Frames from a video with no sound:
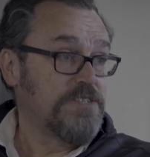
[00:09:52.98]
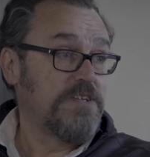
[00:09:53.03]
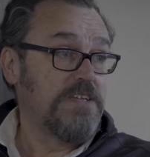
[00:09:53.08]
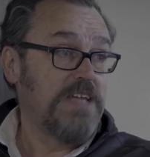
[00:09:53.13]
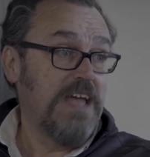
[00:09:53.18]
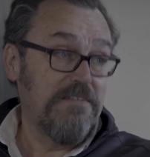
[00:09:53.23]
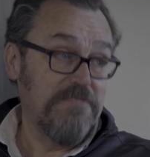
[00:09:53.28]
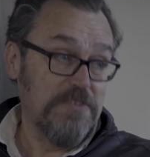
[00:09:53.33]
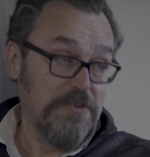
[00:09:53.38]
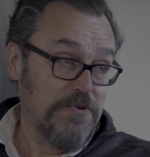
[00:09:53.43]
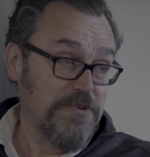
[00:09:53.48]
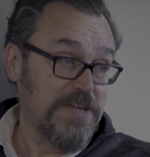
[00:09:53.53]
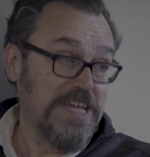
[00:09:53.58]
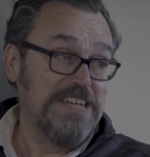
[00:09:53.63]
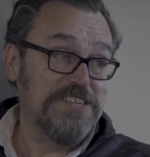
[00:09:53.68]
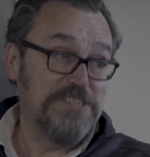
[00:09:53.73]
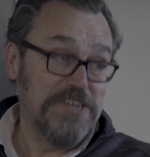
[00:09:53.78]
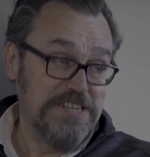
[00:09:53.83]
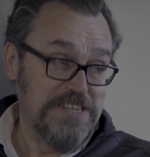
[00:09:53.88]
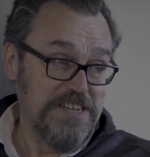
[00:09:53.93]
So you haven't got
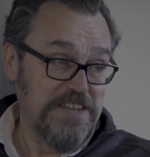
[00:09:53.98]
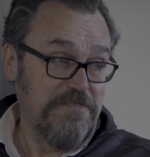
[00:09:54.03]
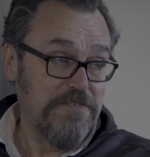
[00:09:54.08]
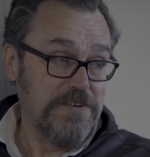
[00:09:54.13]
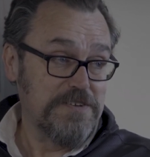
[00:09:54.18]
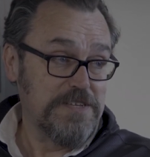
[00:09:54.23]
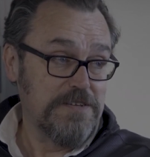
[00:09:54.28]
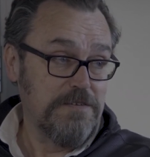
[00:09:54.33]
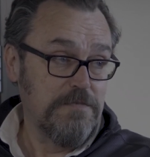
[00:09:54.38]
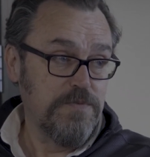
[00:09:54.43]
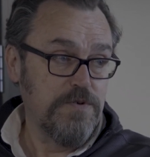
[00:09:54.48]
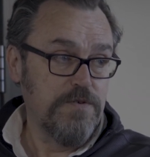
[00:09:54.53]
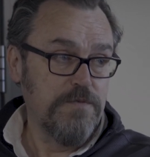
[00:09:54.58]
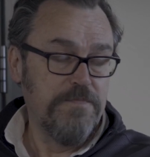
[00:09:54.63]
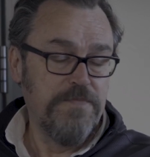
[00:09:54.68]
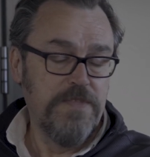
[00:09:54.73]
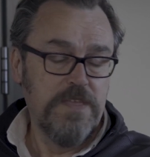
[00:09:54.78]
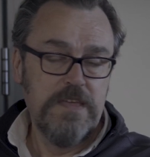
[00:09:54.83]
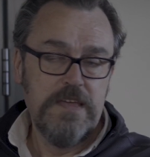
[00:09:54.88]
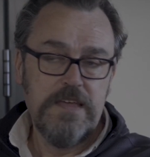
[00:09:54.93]
gear changes, for example.
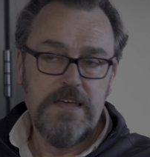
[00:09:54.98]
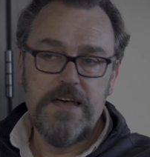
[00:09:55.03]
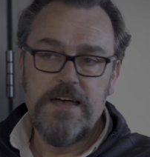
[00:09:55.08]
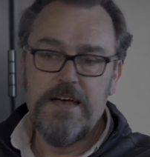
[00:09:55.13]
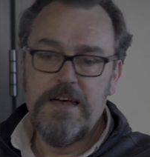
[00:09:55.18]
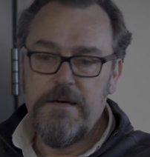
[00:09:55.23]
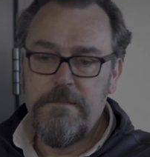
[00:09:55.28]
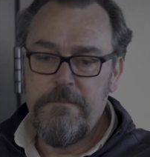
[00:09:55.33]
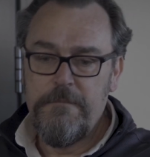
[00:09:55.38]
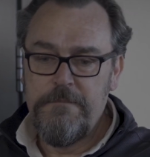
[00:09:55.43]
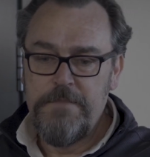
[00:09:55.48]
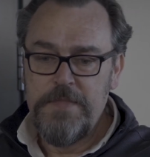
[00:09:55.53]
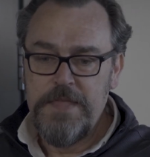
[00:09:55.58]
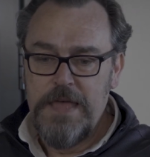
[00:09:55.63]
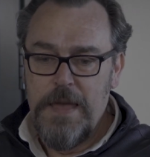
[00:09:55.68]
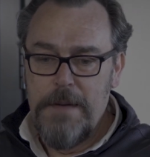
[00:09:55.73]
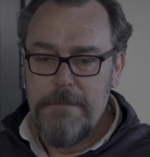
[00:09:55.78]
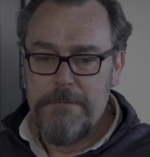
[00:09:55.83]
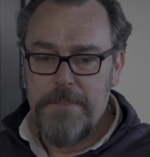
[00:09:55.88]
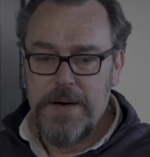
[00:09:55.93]

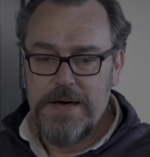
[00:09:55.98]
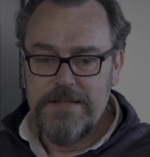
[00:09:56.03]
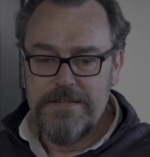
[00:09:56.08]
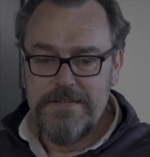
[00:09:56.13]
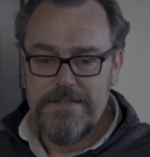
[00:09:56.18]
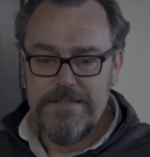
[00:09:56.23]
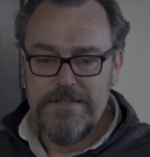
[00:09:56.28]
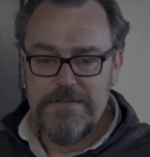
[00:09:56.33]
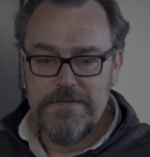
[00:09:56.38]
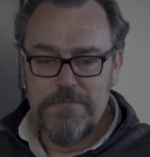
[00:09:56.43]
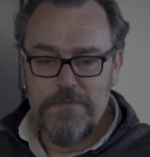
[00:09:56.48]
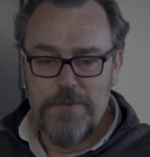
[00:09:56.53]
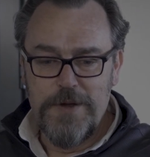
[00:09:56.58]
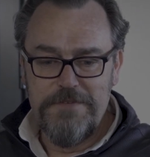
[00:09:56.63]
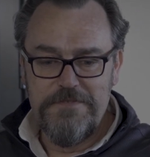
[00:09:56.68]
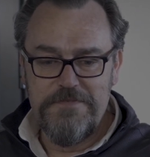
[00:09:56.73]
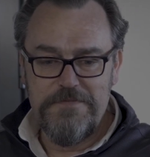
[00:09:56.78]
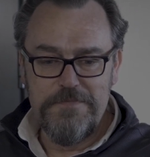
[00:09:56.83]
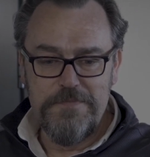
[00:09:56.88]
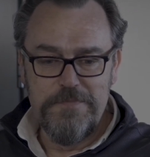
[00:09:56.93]
But
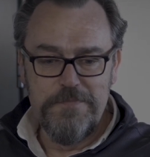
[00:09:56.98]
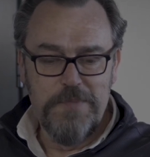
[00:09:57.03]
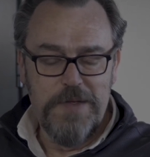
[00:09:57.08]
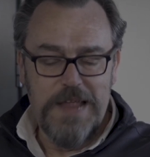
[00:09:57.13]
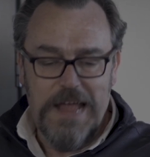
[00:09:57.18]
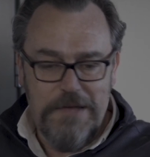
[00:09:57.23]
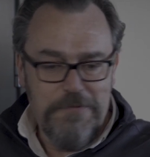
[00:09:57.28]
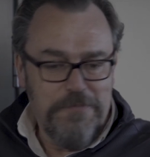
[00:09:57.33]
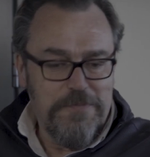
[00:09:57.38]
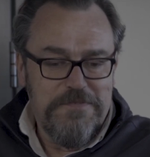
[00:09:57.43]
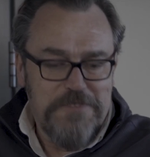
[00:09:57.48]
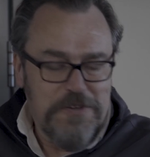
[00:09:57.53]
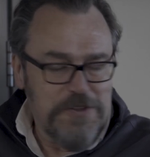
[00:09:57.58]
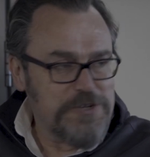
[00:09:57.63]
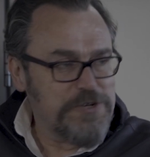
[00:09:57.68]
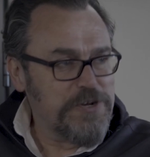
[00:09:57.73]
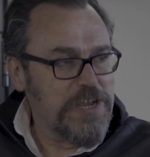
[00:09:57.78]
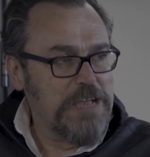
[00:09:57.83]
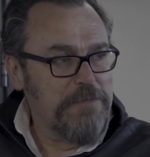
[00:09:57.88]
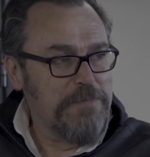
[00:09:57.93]
we've got a
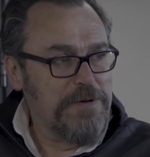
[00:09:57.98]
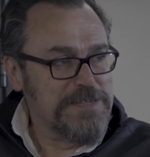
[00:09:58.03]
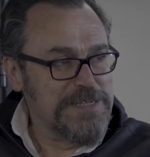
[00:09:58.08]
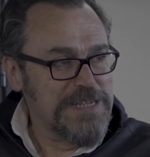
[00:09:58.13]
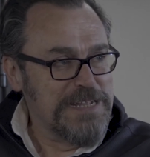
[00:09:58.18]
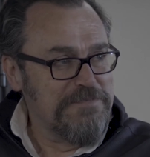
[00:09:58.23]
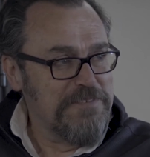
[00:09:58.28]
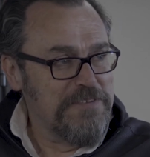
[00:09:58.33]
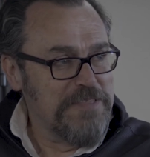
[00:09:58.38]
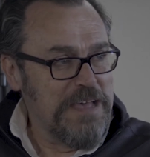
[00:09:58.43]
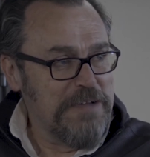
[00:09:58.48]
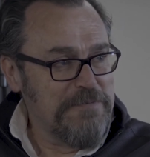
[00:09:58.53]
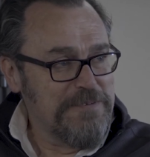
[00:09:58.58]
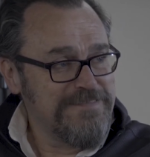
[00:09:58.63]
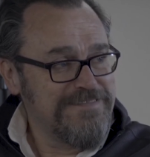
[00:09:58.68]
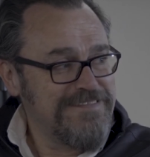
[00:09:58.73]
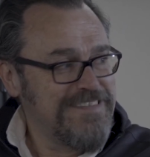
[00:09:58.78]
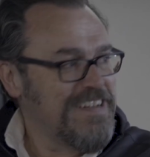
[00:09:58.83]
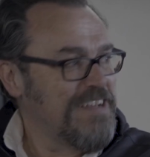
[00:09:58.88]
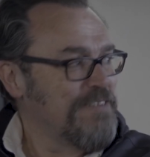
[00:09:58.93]
trick up our sleeve on that one.
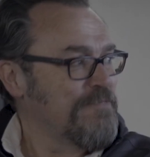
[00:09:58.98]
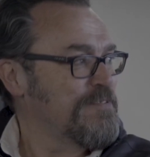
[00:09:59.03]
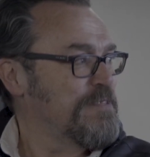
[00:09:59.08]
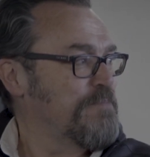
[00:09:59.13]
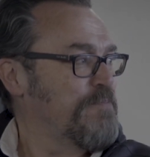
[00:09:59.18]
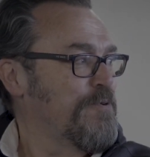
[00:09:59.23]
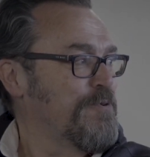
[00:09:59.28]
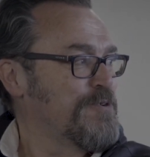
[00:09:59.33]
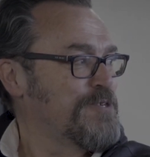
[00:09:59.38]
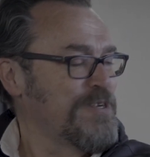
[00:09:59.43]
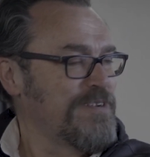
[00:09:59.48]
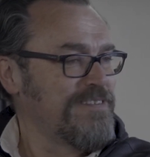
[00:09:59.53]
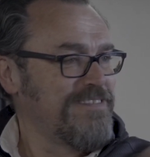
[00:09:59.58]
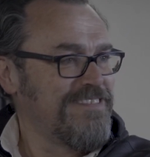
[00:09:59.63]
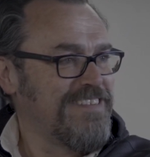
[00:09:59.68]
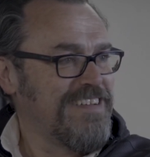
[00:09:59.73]
You know, with the Porsche,